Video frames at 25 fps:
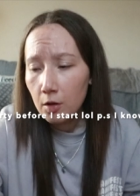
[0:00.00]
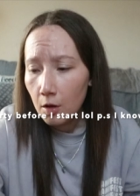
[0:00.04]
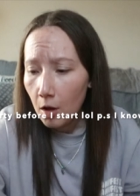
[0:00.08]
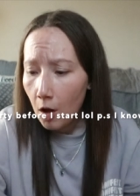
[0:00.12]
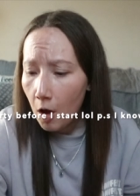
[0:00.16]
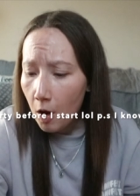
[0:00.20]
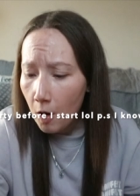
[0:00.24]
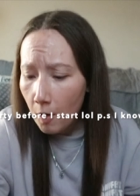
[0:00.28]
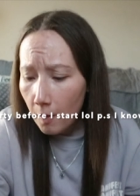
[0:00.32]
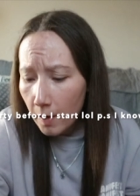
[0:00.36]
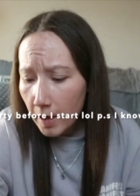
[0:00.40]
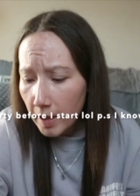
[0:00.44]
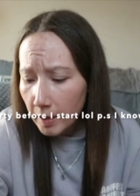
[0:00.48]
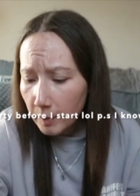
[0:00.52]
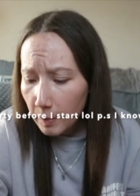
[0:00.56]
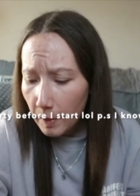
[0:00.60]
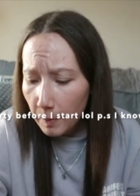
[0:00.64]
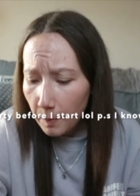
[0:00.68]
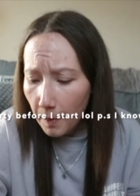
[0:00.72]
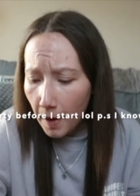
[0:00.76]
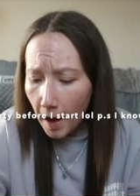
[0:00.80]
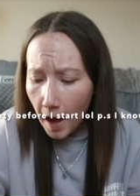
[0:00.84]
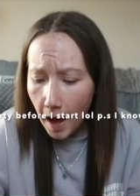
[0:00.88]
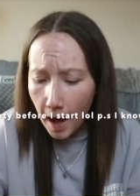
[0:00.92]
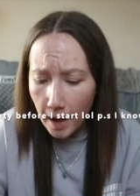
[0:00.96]
always be
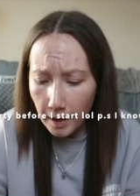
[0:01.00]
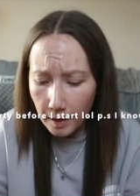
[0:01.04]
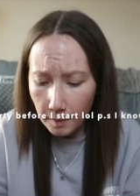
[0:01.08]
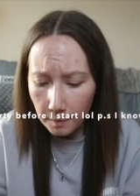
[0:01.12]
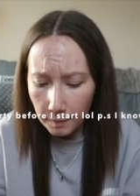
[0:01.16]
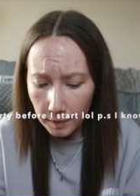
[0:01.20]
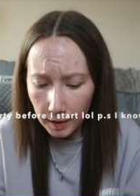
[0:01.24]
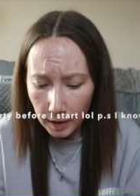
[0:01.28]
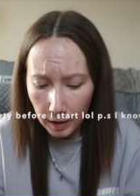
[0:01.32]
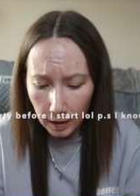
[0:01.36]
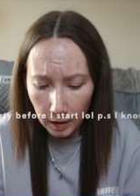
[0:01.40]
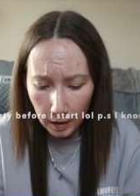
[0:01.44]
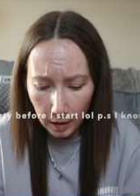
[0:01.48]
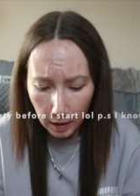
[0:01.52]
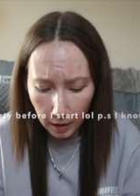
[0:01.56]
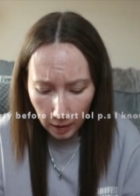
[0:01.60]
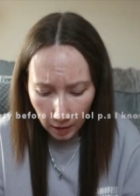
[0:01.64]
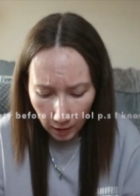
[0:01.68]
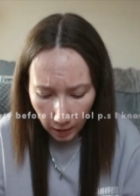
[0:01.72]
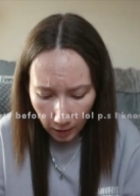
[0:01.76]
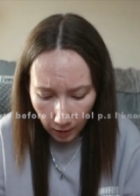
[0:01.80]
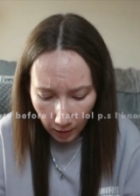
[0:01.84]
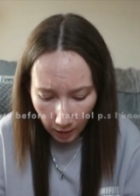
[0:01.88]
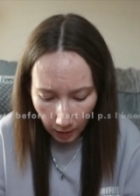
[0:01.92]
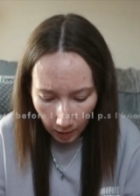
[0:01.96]
part of
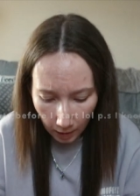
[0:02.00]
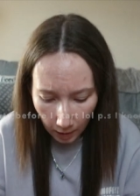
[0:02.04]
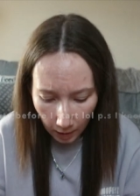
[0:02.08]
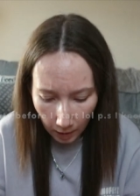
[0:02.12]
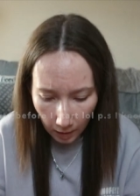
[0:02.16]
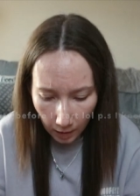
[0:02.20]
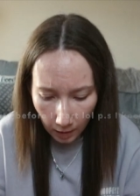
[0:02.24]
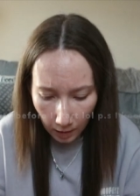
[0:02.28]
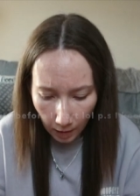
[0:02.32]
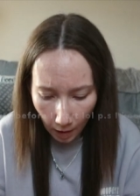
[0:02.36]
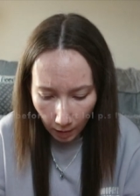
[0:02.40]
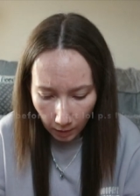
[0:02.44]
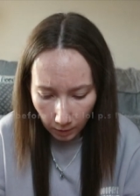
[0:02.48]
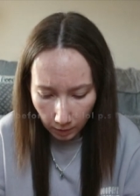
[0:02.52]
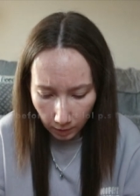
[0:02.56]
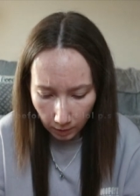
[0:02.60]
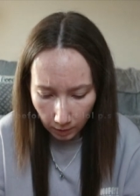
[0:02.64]
me.